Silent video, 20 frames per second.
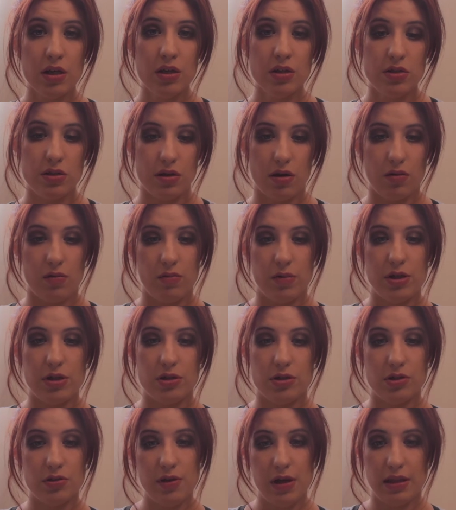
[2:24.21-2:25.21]
So when
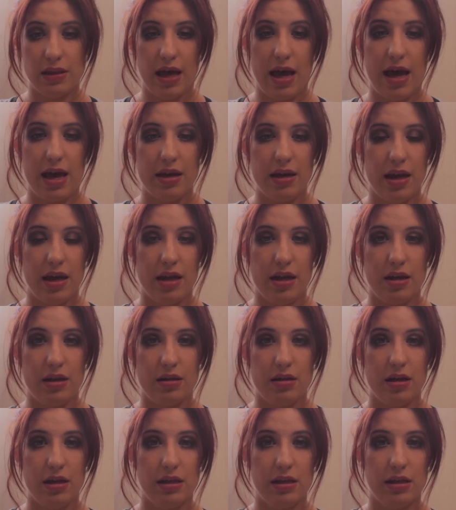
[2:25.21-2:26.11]
you're doing that, and